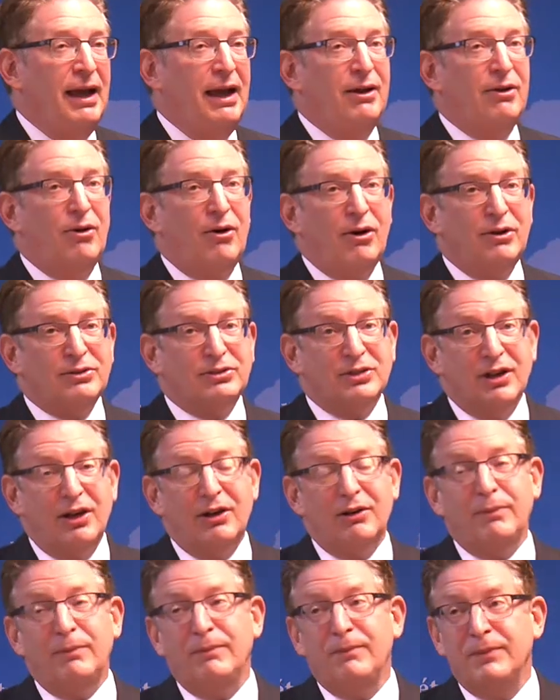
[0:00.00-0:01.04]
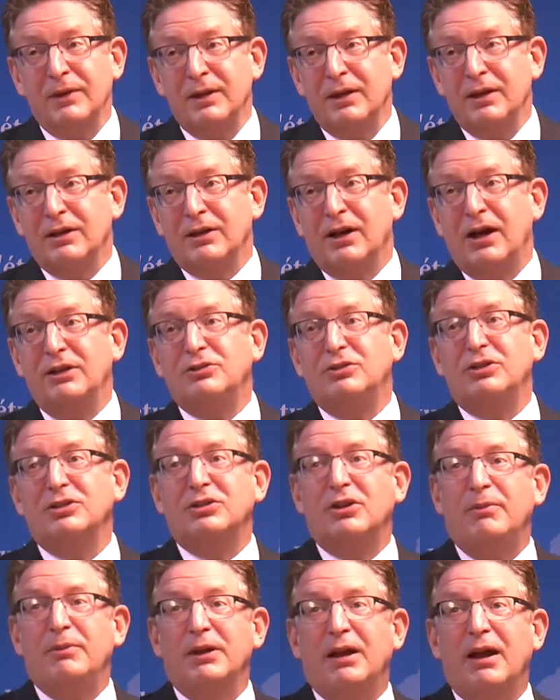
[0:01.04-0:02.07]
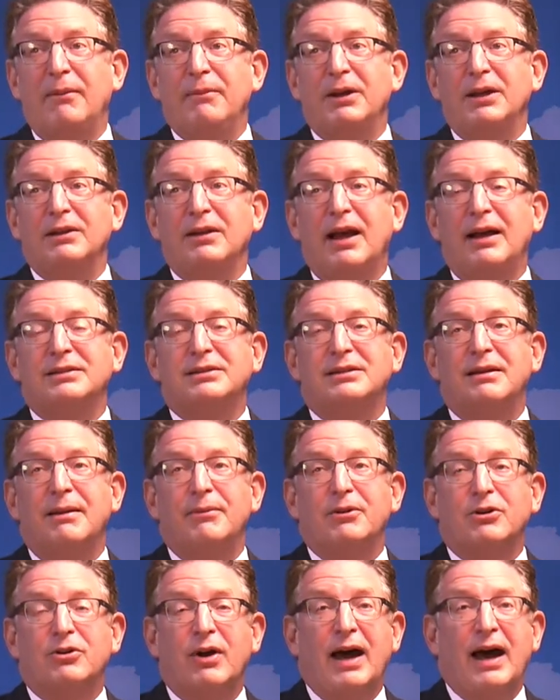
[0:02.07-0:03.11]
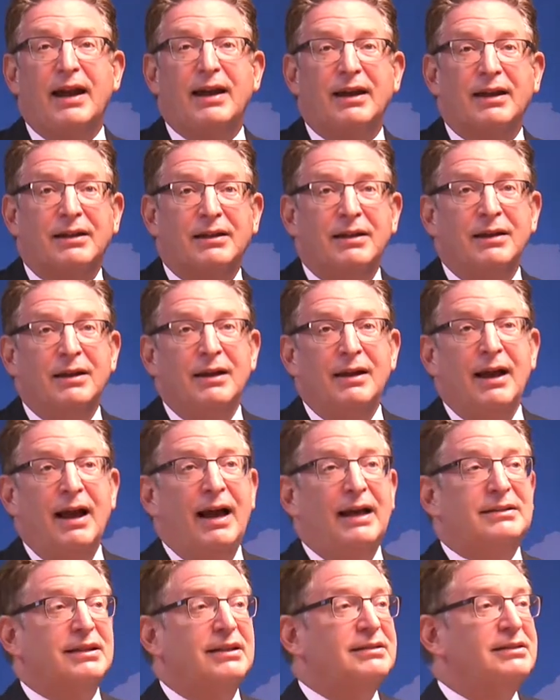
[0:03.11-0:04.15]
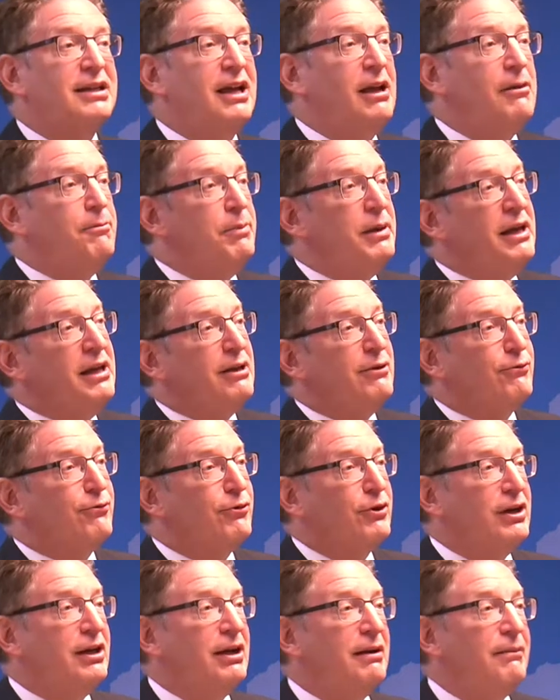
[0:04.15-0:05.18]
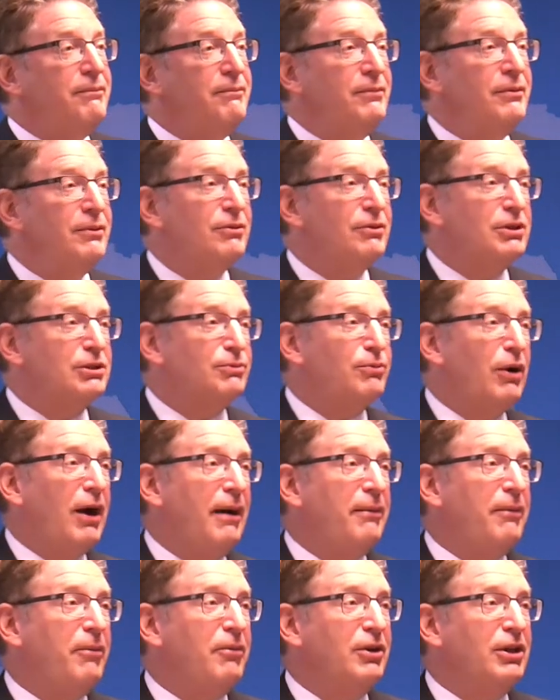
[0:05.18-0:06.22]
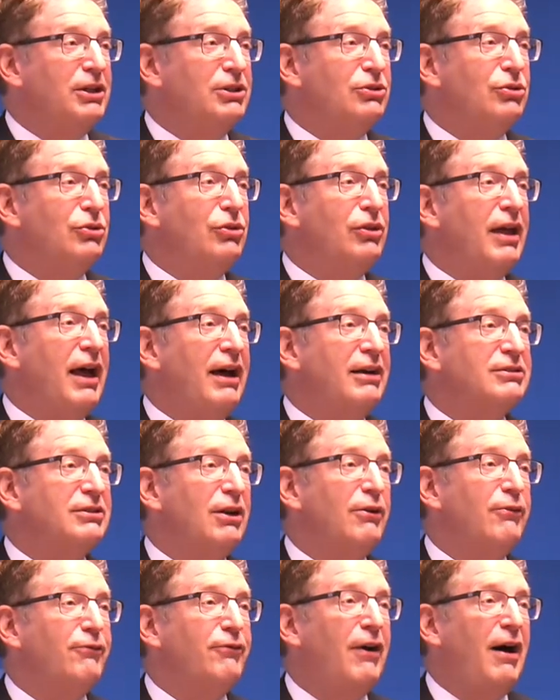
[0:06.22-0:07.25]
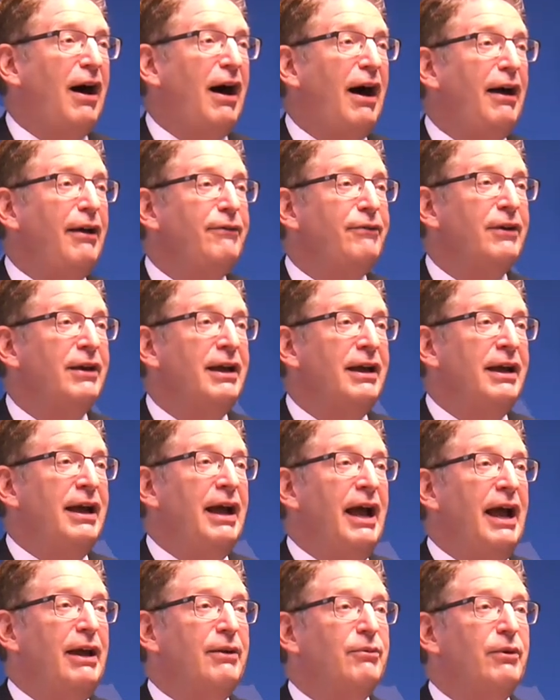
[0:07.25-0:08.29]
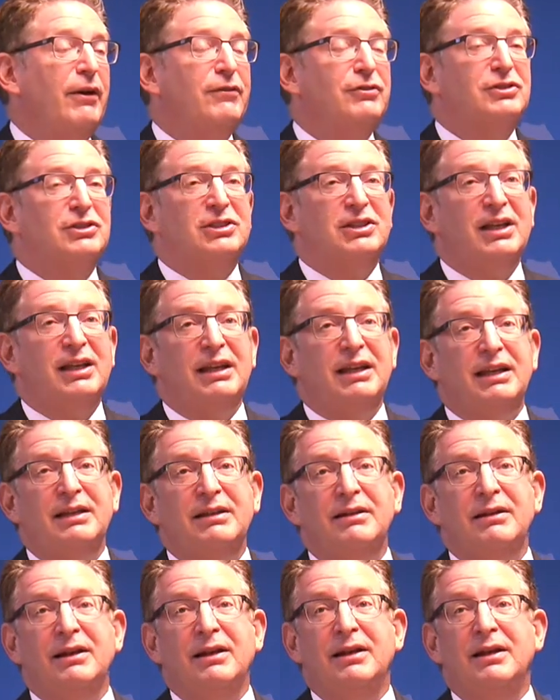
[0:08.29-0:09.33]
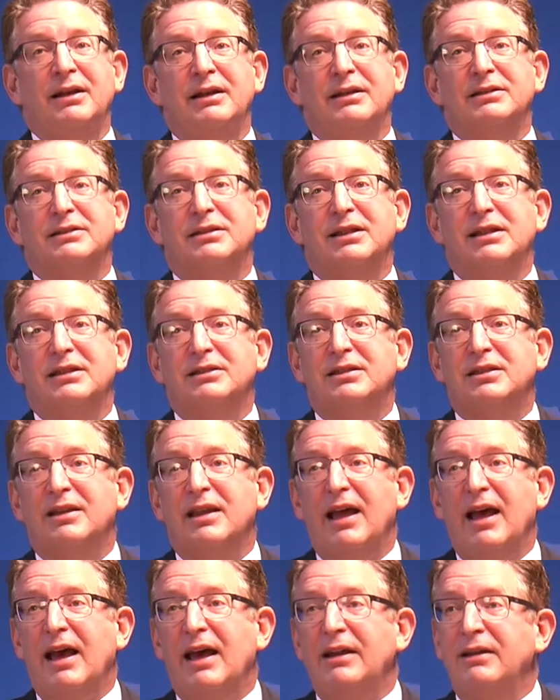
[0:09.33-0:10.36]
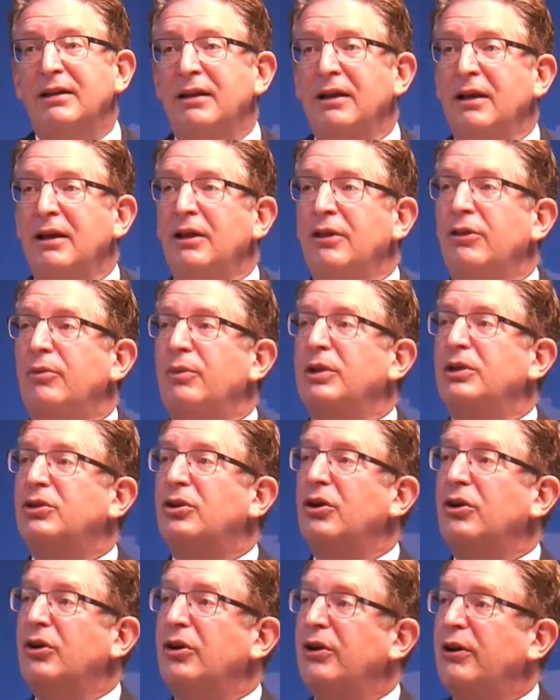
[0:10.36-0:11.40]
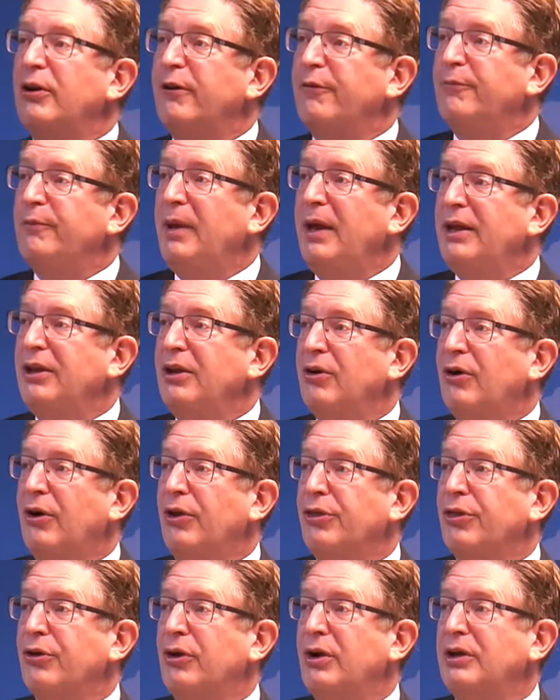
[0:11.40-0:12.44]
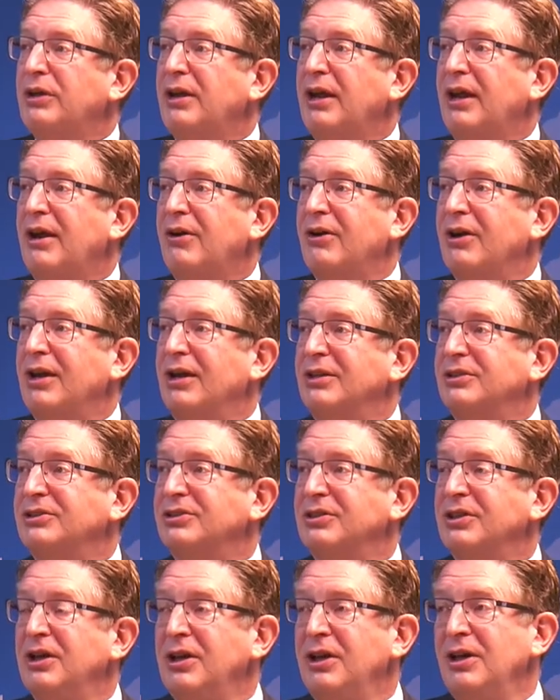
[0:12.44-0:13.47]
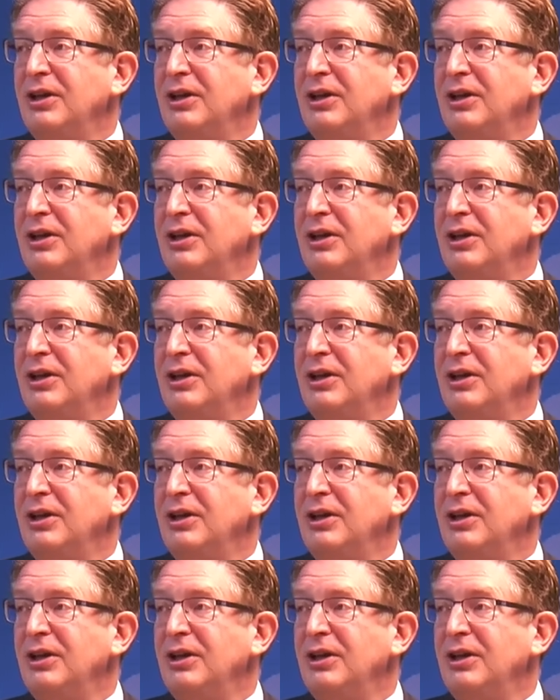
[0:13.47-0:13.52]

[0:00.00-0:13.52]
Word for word: And also, countries are becoming less democratic. As I said, peak freedom was probably in 2005, and we've seen since then the return of many authoritarians.